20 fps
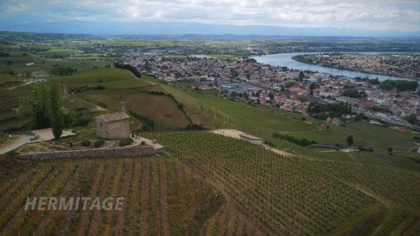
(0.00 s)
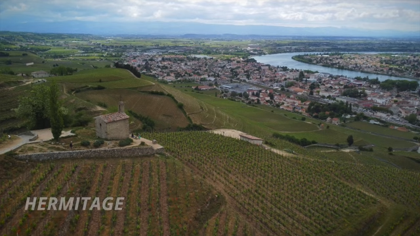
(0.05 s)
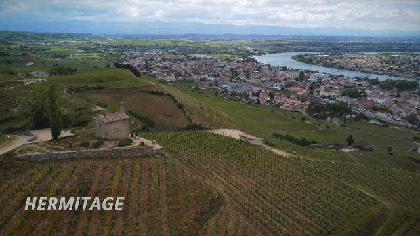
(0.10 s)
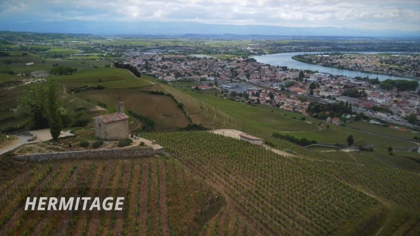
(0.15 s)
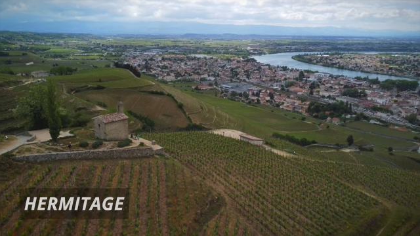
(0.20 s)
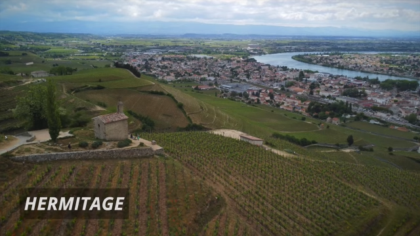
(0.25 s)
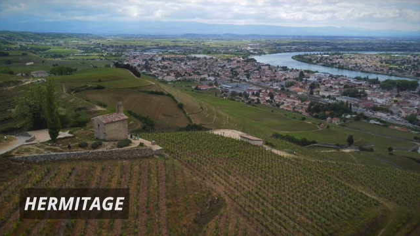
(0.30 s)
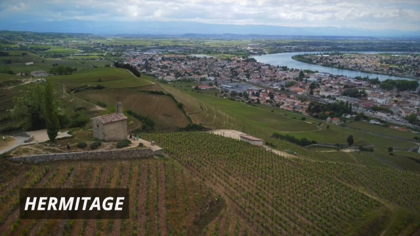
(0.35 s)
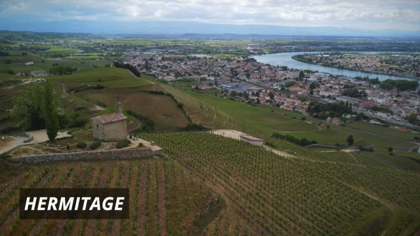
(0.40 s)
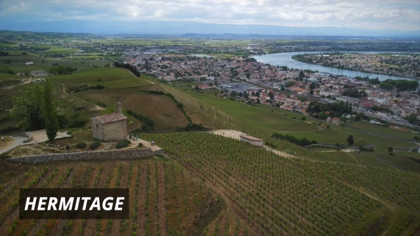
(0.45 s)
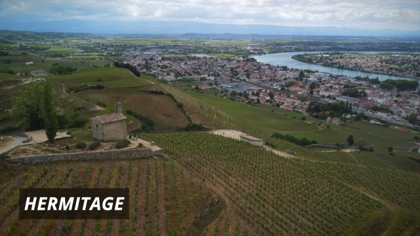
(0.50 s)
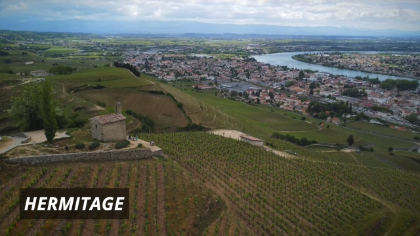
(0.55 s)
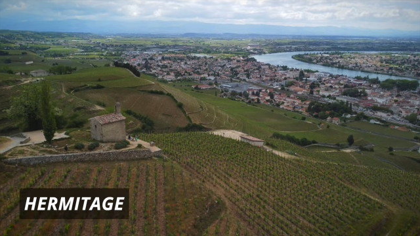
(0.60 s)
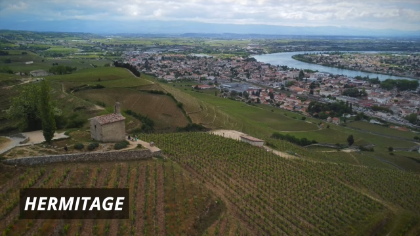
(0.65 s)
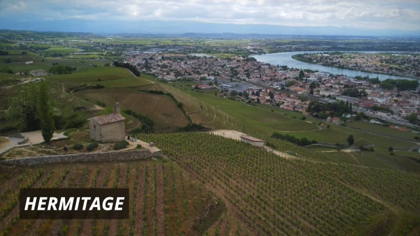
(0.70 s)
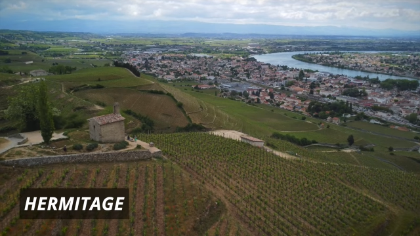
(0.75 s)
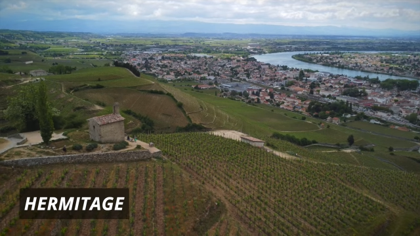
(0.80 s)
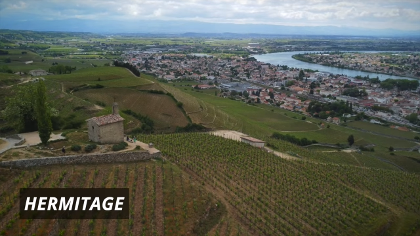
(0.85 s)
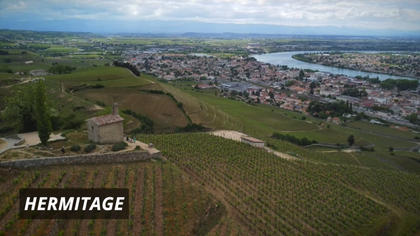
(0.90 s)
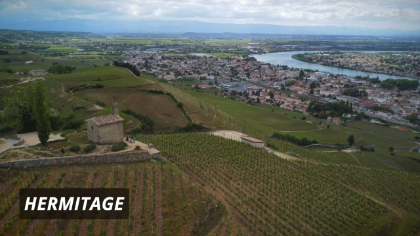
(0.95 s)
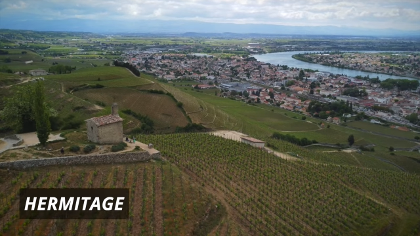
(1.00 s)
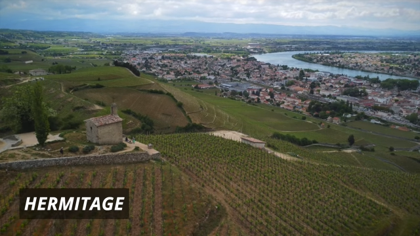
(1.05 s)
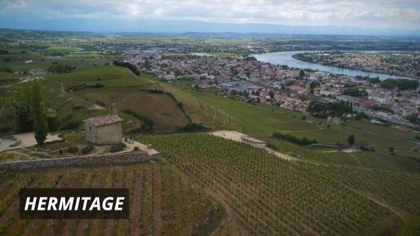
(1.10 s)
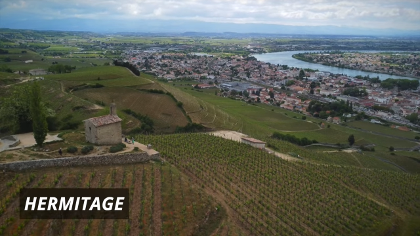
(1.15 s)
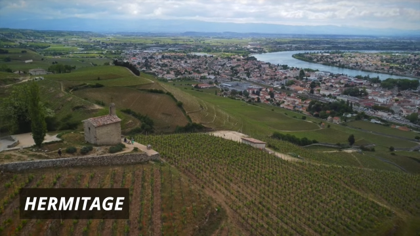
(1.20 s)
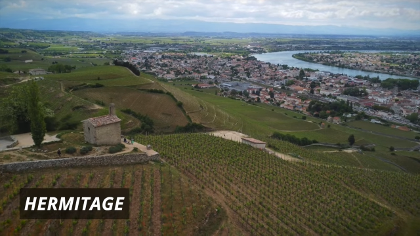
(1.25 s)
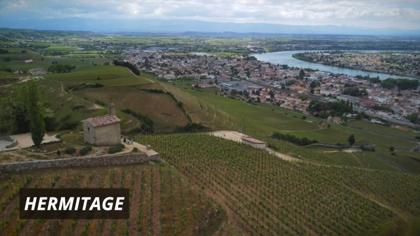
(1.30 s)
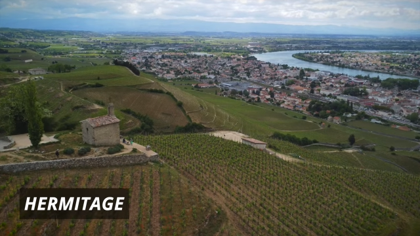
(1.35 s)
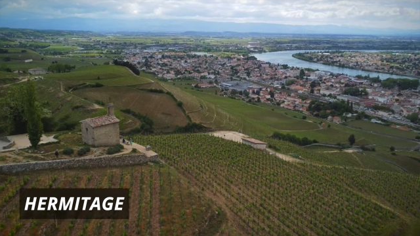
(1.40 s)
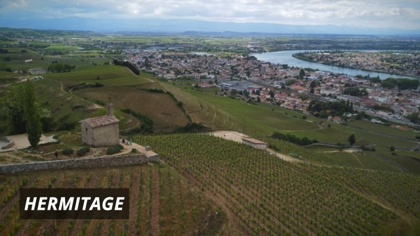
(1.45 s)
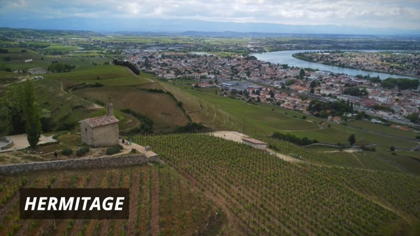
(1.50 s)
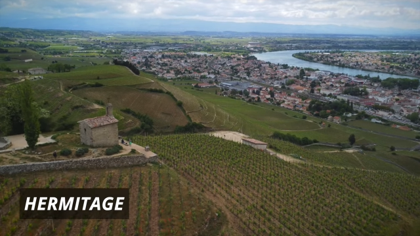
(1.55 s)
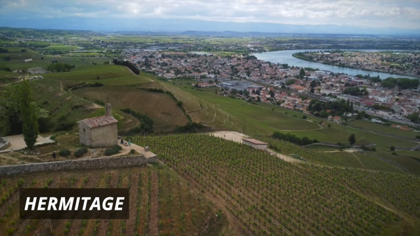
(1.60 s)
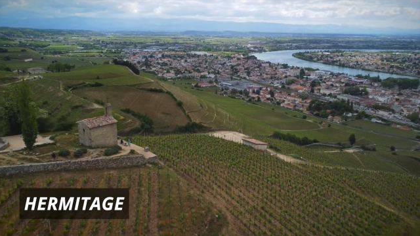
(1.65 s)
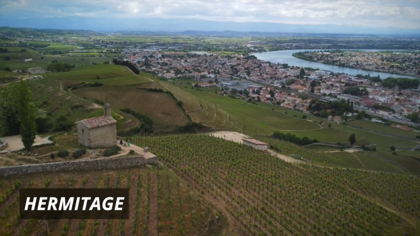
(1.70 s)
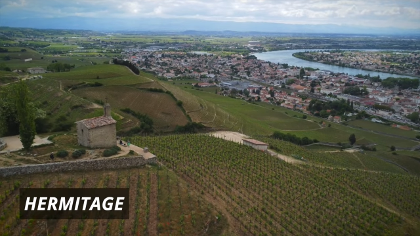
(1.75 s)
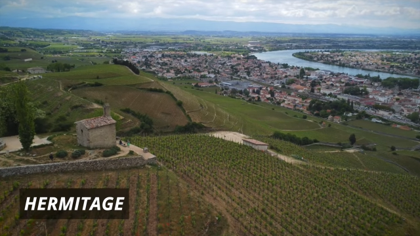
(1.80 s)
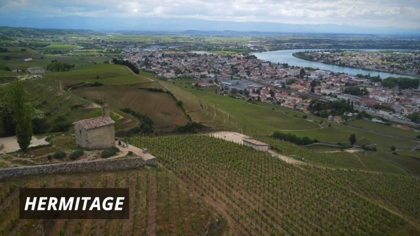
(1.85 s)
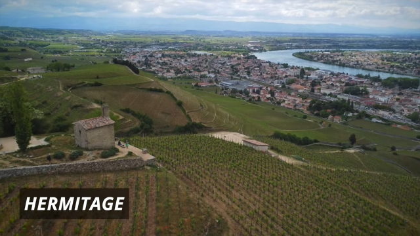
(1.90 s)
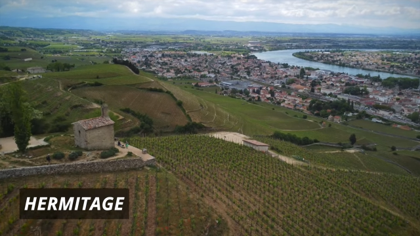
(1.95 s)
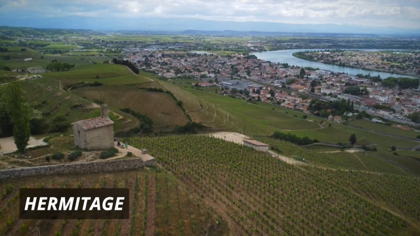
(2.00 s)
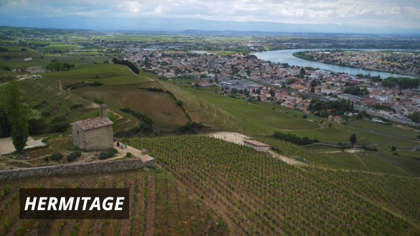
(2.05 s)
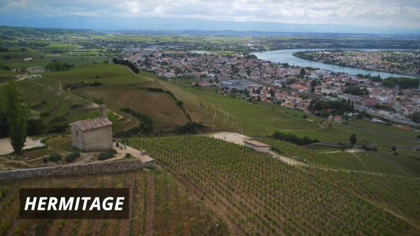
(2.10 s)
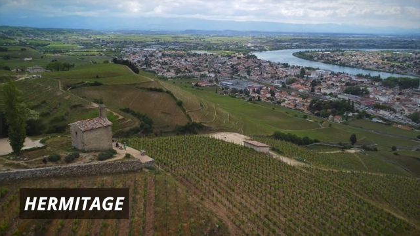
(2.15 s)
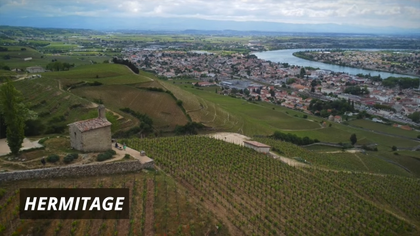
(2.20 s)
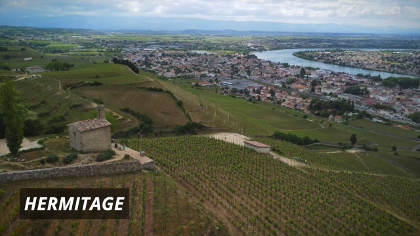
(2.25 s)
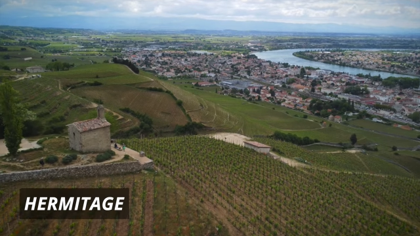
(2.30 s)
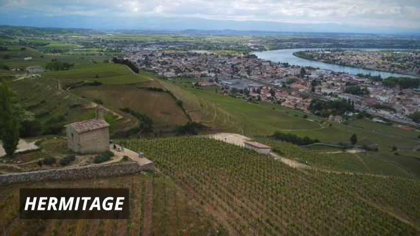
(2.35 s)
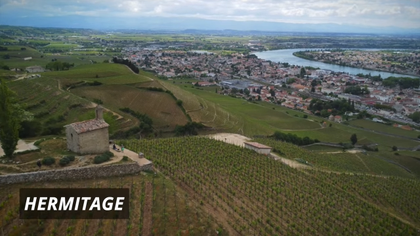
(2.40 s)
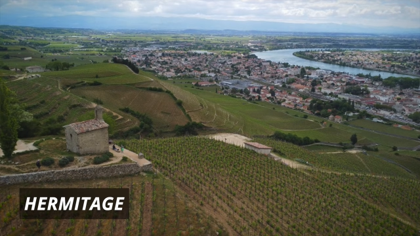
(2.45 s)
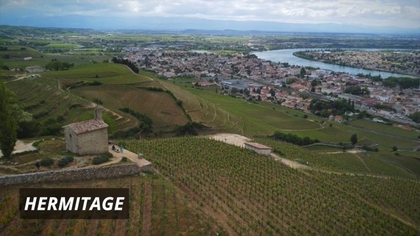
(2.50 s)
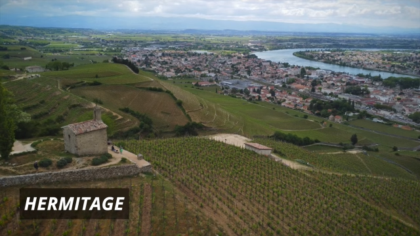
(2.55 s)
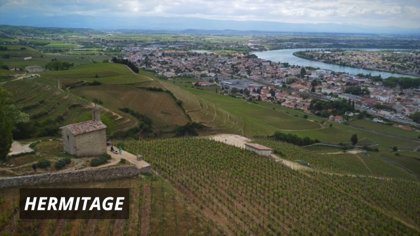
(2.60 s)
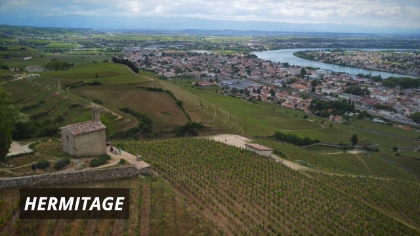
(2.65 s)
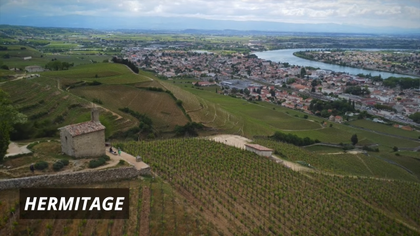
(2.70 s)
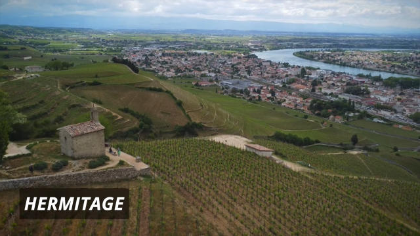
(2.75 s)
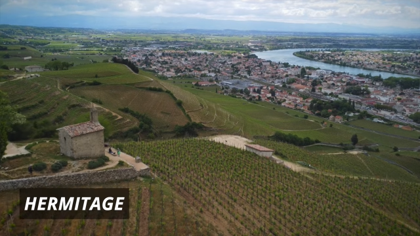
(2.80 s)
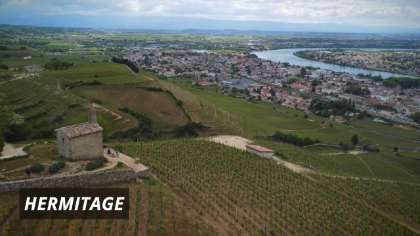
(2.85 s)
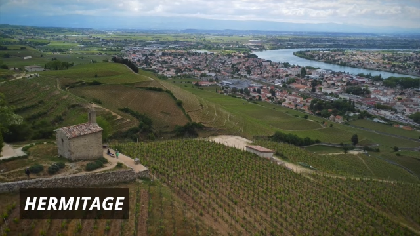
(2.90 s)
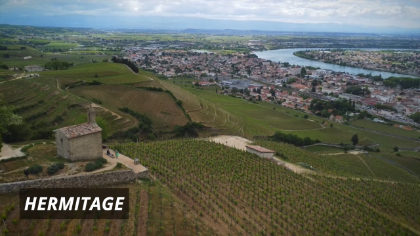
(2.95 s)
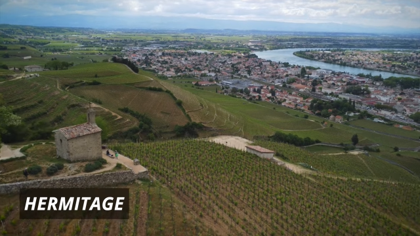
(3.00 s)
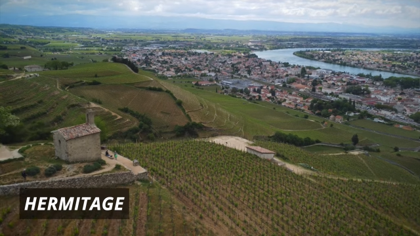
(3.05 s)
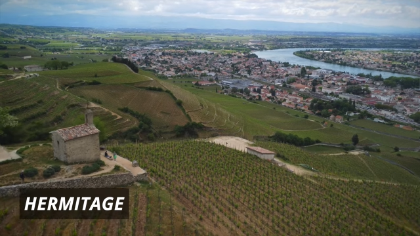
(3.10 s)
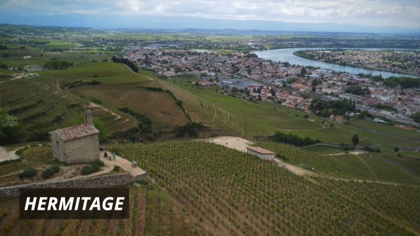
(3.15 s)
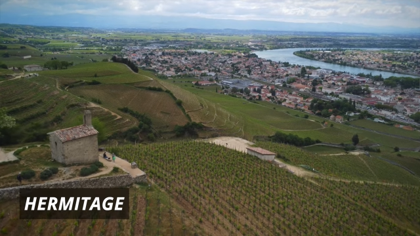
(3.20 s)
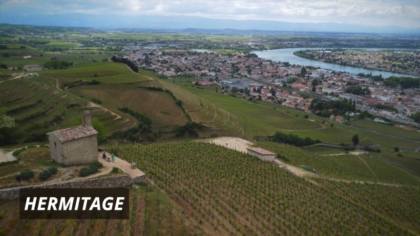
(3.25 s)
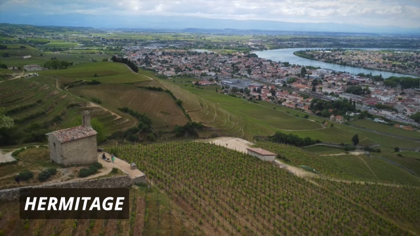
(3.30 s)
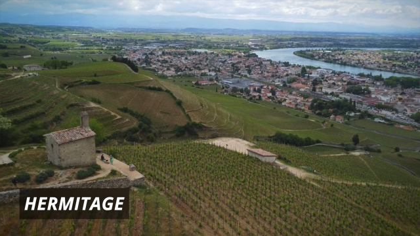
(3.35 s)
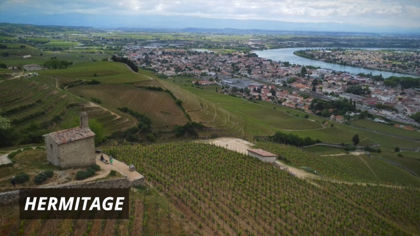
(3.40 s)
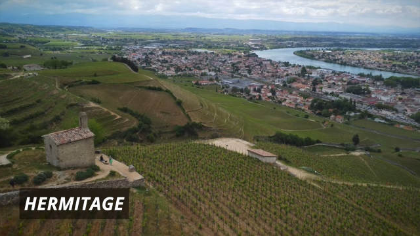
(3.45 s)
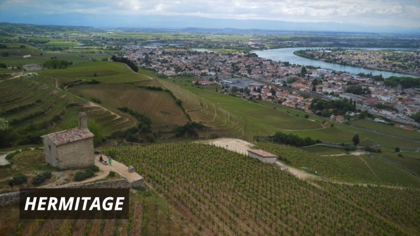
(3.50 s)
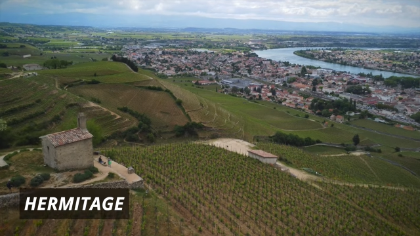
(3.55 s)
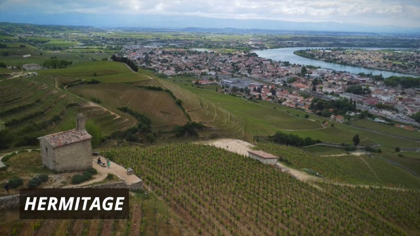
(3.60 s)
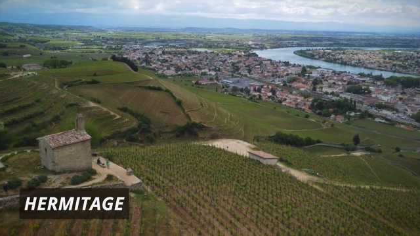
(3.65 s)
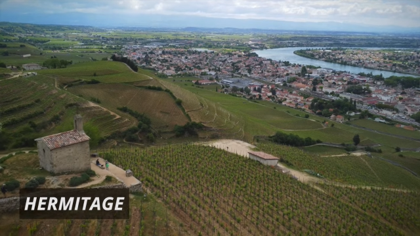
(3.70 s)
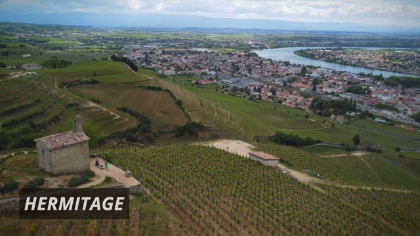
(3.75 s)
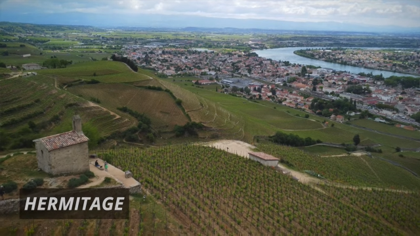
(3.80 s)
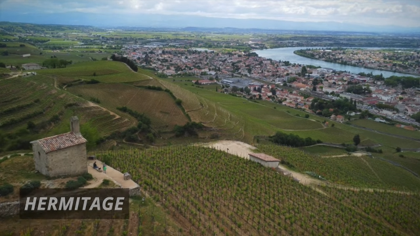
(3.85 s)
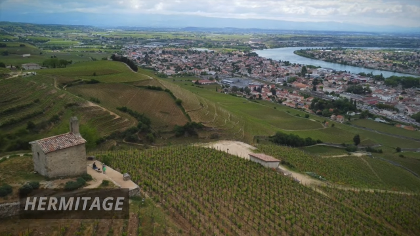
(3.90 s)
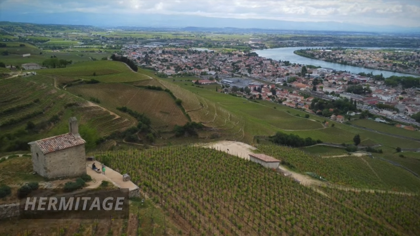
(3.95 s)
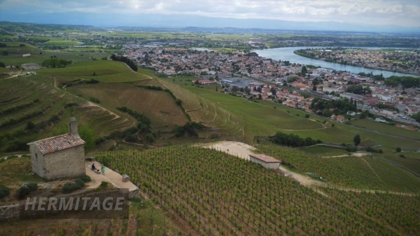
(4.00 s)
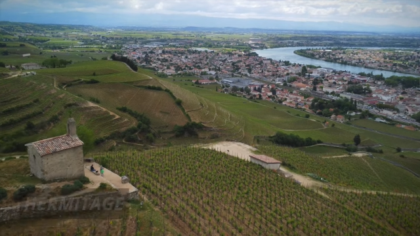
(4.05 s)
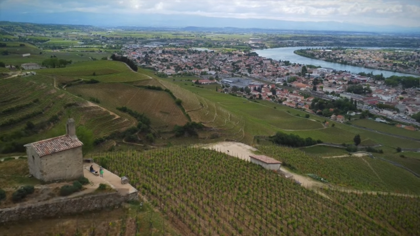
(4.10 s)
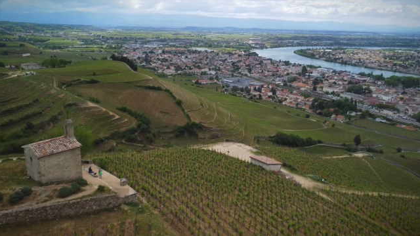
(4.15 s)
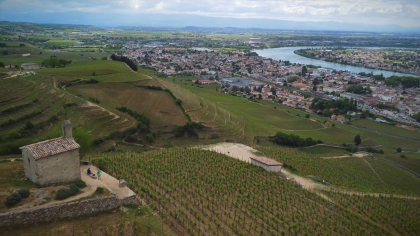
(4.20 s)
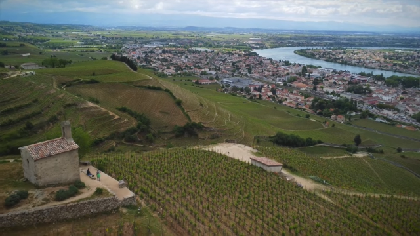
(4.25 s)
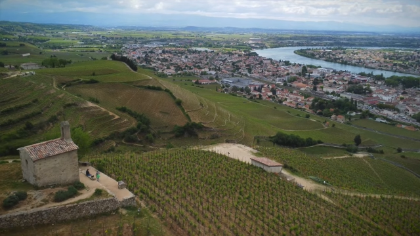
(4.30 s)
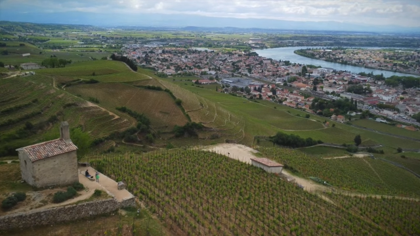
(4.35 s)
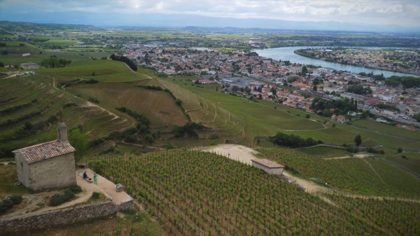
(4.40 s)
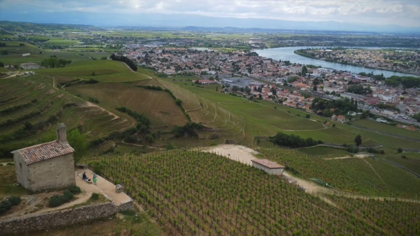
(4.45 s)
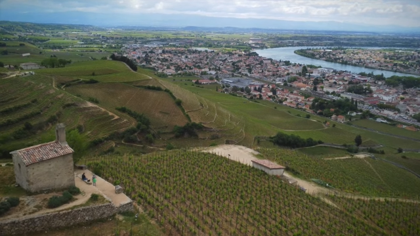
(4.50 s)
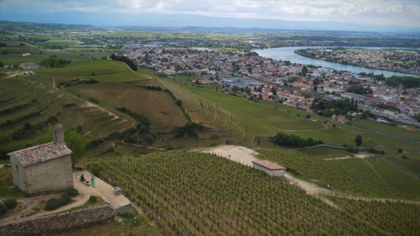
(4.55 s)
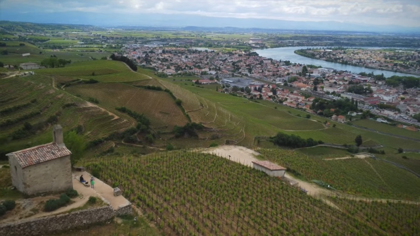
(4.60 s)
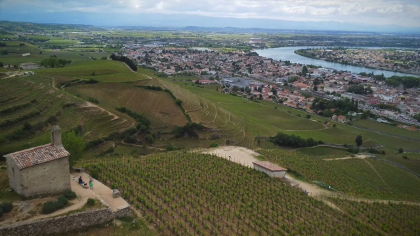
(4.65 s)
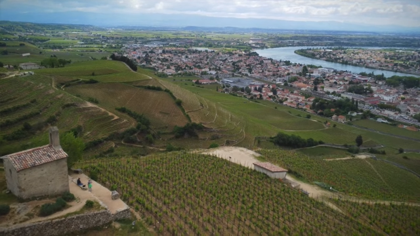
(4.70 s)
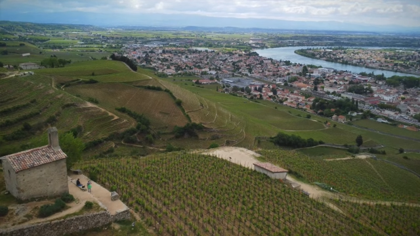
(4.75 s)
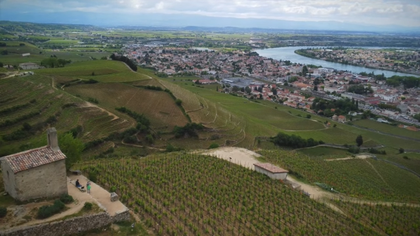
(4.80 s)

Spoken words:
Nobody's mouth can be seen.